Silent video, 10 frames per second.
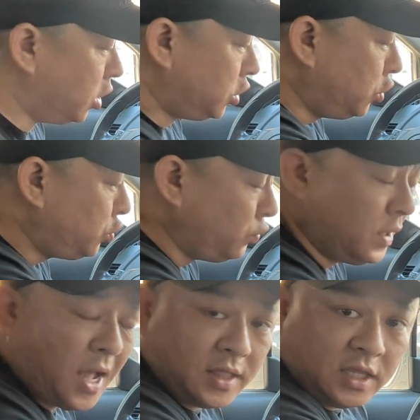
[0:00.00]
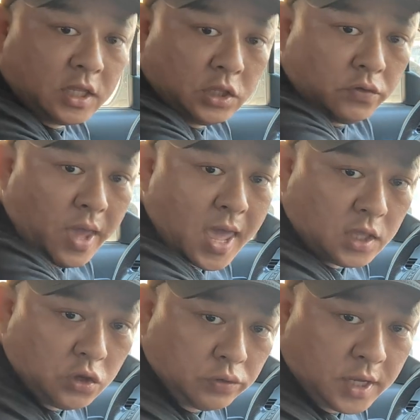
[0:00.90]
You do not need a new head
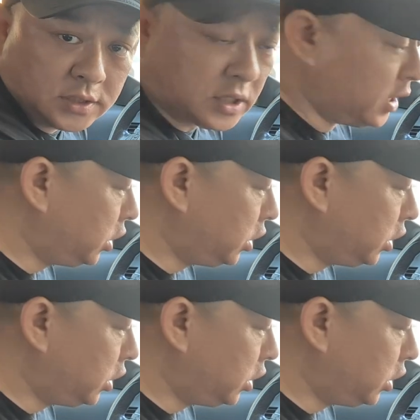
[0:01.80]
units.